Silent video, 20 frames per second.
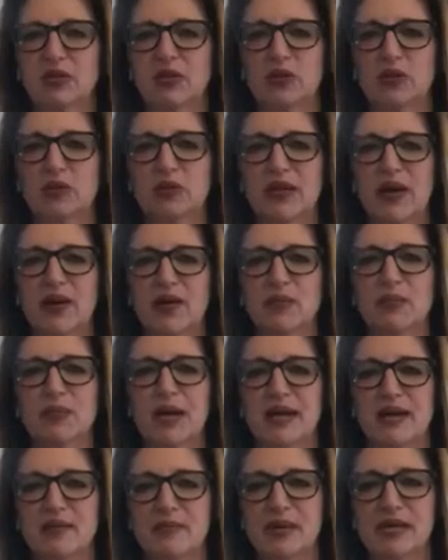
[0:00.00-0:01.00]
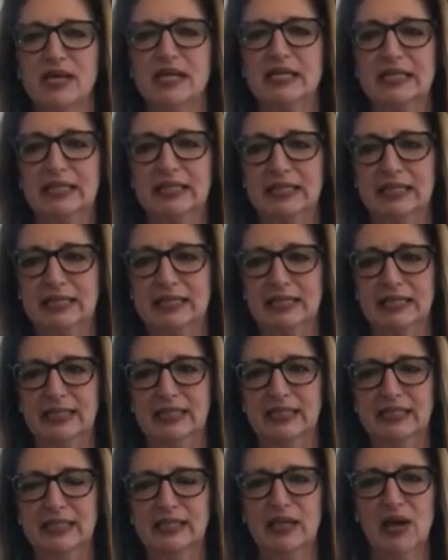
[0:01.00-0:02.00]
to down payment
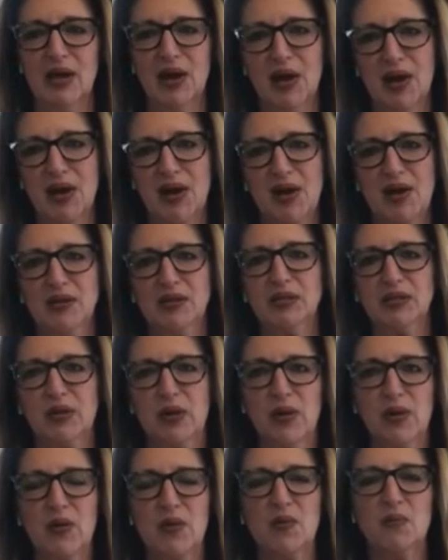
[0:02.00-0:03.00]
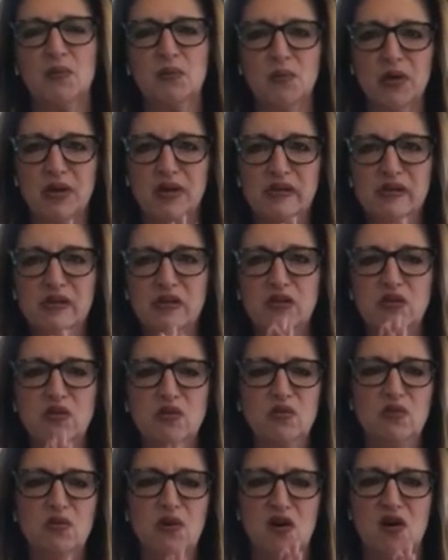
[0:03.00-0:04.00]
assistance. So when
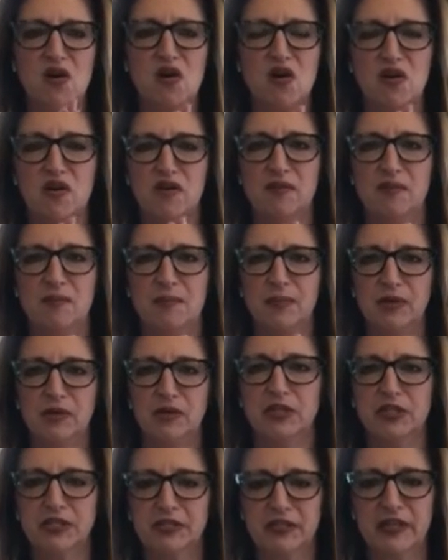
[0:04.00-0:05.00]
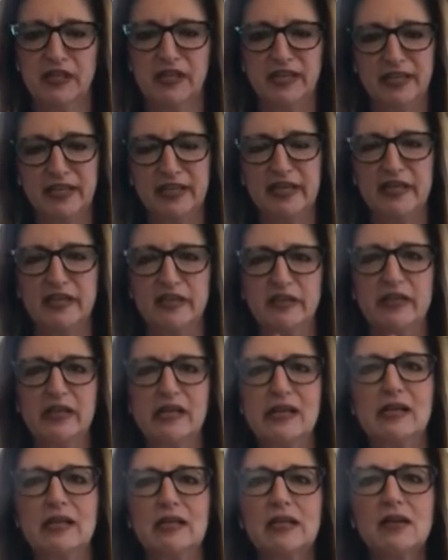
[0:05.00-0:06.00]
you are purchasing and you
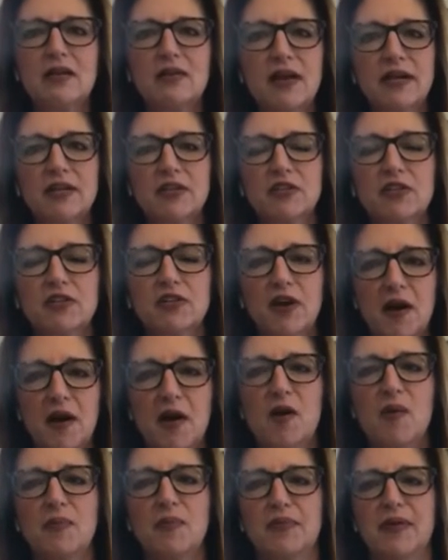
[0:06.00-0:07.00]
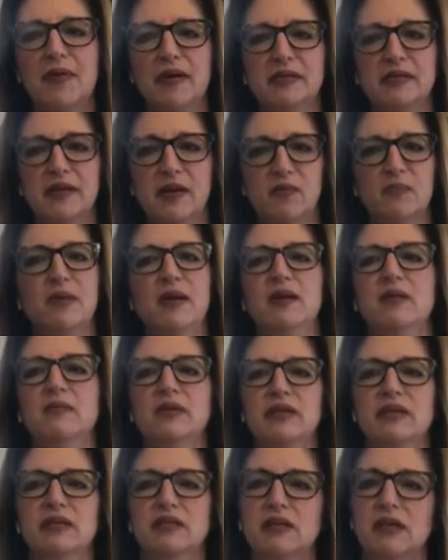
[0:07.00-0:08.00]
need a little extra help with that down
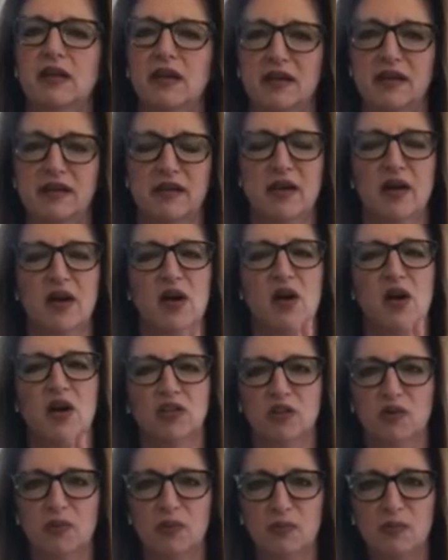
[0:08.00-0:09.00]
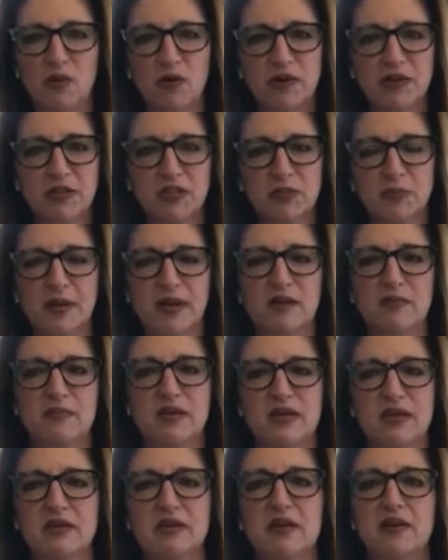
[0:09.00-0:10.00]
payment get a lower mortgage
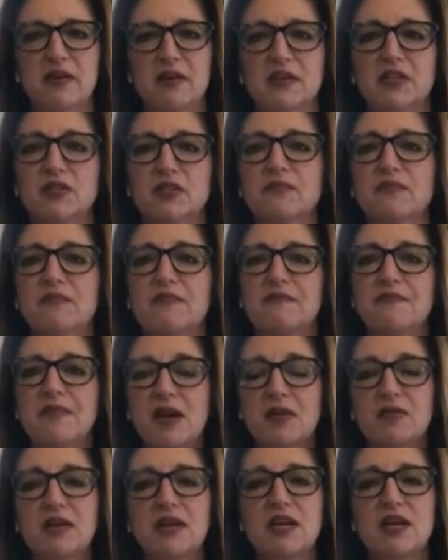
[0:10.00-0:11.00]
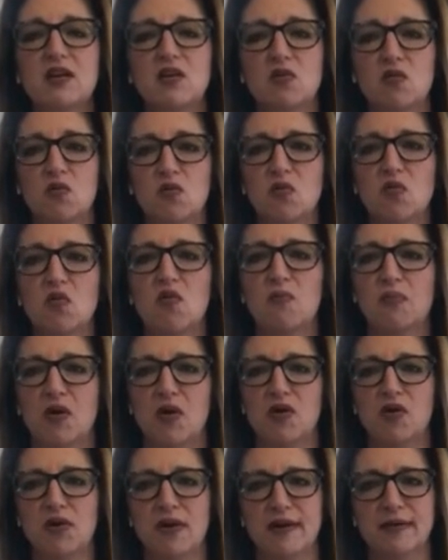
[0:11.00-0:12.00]
payment, there is some very cool
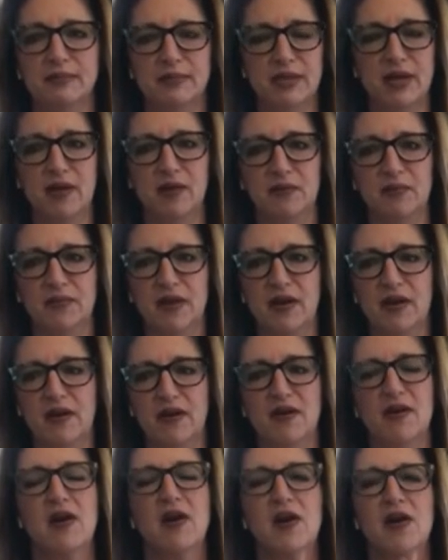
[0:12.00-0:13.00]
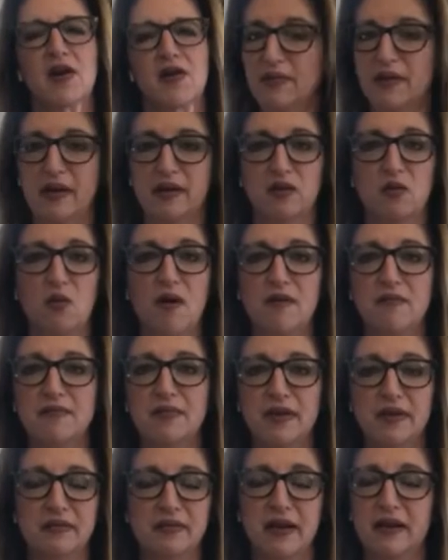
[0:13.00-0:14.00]
programs out there that
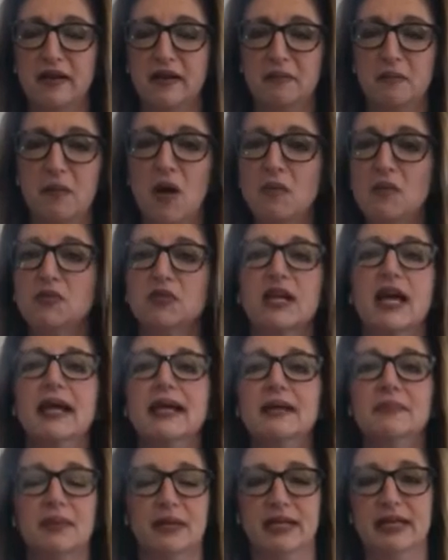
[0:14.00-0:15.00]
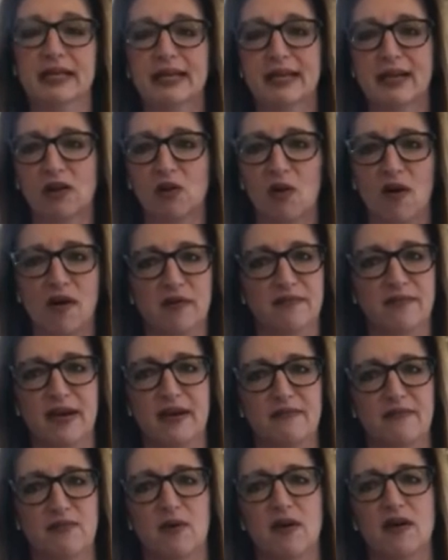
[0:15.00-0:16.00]
almost anybody can
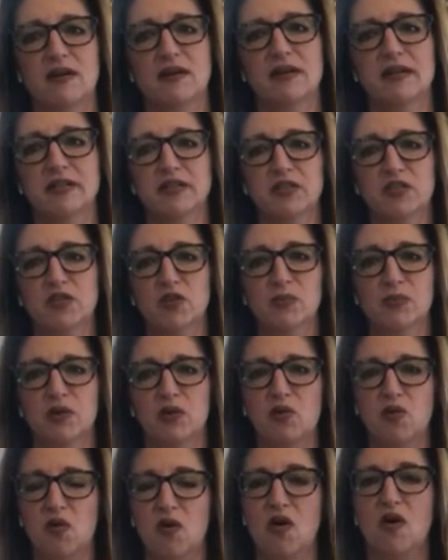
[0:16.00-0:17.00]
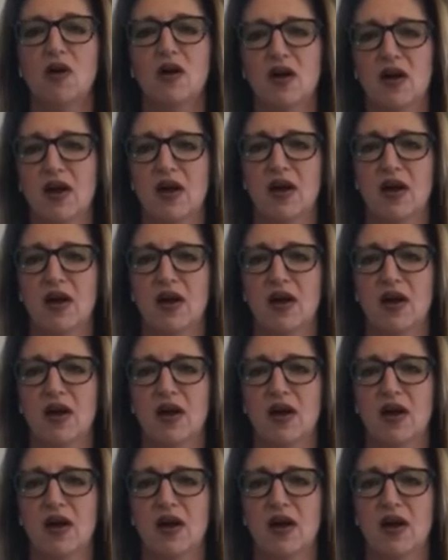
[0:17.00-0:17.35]
qualify for. It's super cool.